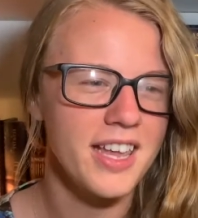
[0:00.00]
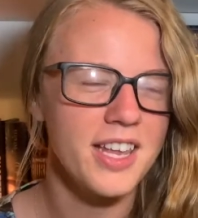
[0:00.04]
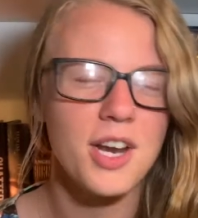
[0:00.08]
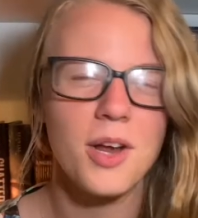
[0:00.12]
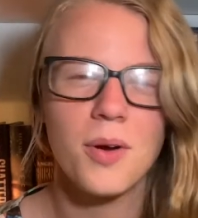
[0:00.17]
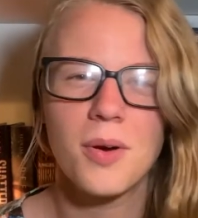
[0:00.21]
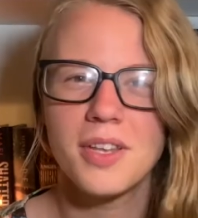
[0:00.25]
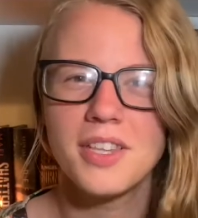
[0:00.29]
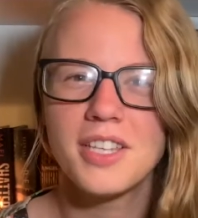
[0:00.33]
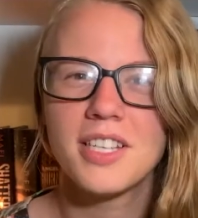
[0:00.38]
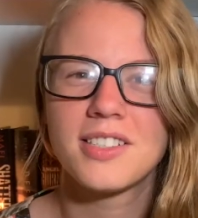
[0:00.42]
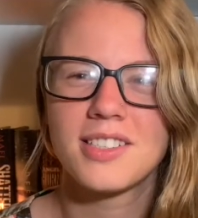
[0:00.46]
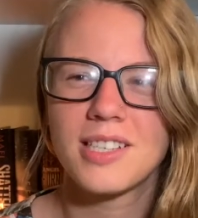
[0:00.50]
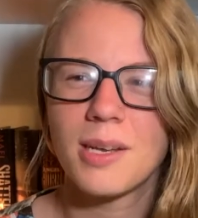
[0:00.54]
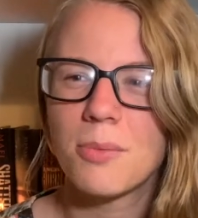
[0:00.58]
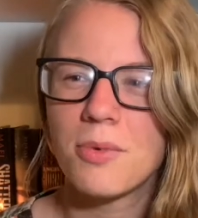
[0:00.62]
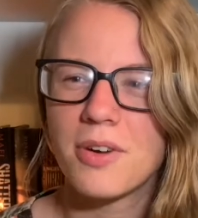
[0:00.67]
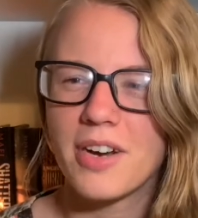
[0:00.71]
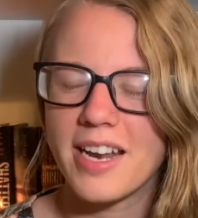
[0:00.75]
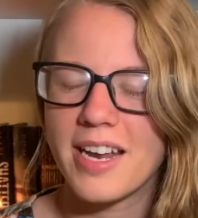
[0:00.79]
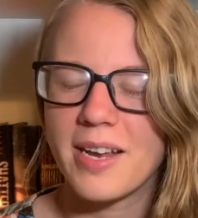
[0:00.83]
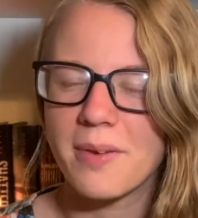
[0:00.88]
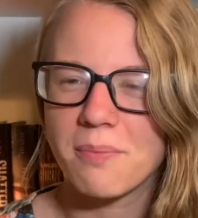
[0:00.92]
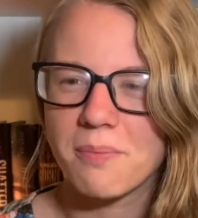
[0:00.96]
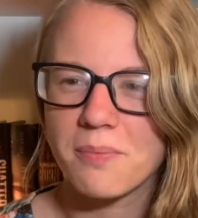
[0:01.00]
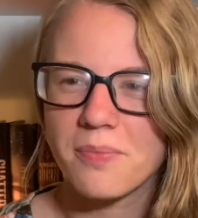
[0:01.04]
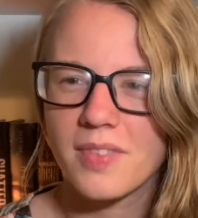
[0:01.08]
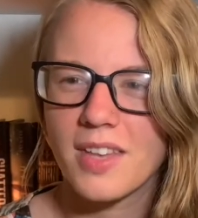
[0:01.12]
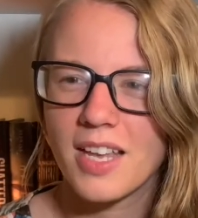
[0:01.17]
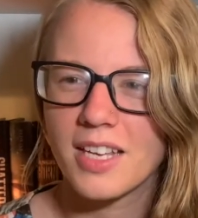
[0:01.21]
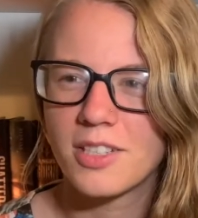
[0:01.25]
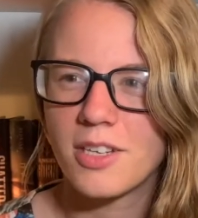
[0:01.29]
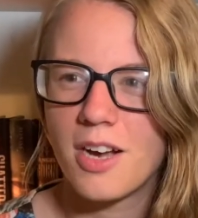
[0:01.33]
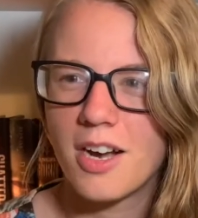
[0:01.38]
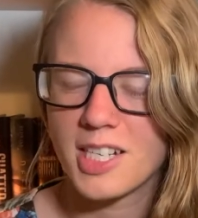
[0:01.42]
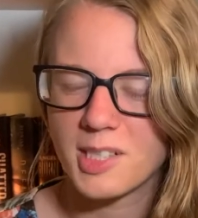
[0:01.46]
in the summary,
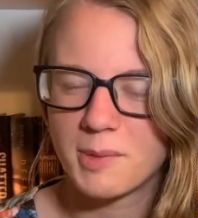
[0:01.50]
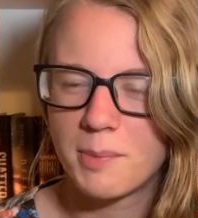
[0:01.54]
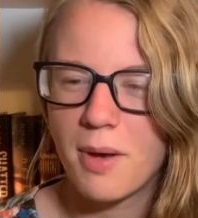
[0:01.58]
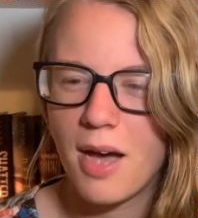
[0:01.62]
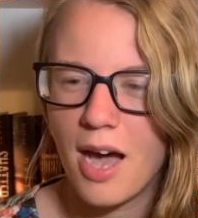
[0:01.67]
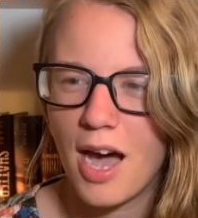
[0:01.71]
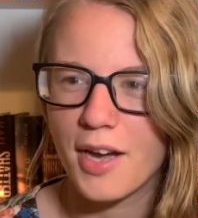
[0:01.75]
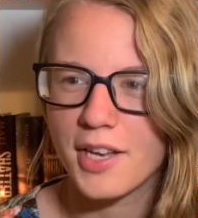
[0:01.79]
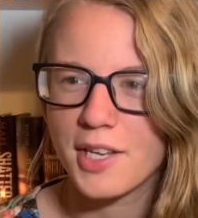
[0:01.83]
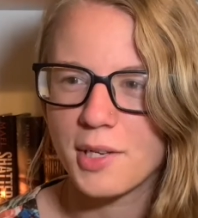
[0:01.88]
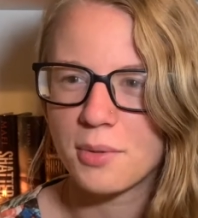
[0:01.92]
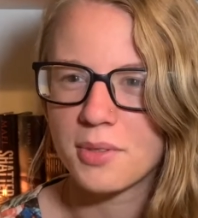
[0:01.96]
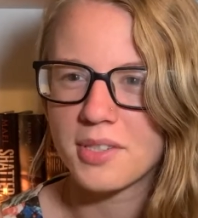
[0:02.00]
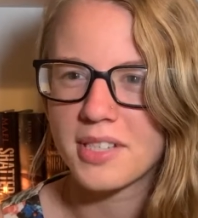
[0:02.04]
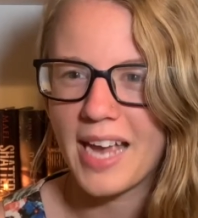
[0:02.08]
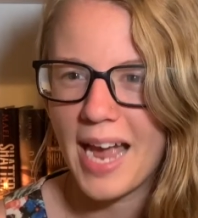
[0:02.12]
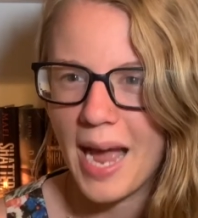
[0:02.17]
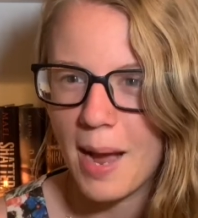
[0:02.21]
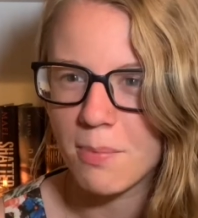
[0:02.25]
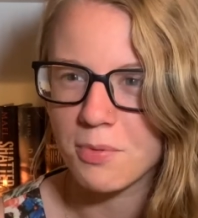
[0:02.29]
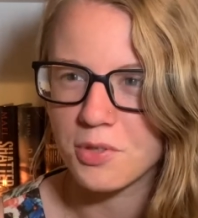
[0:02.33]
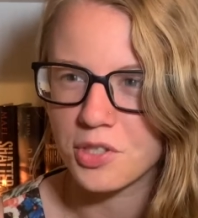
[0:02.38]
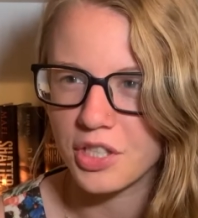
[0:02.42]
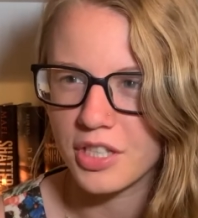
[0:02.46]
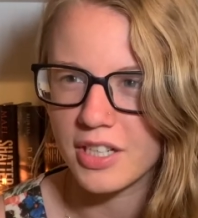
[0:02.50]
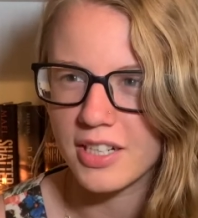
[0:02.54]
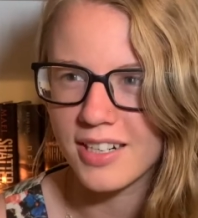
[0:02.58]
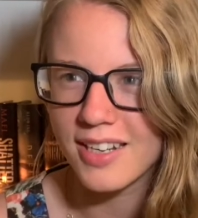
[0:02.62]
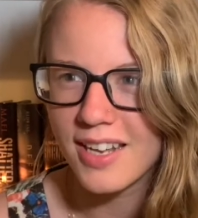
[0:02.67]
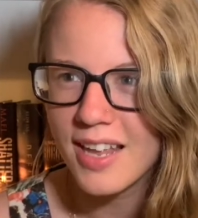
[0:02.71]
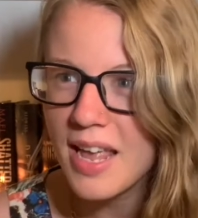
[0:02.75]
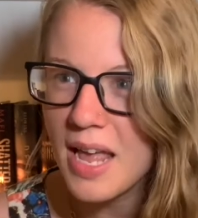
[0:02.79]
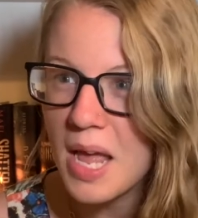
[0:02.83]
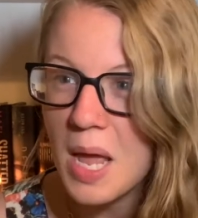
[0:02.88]
it talks about how he was captured.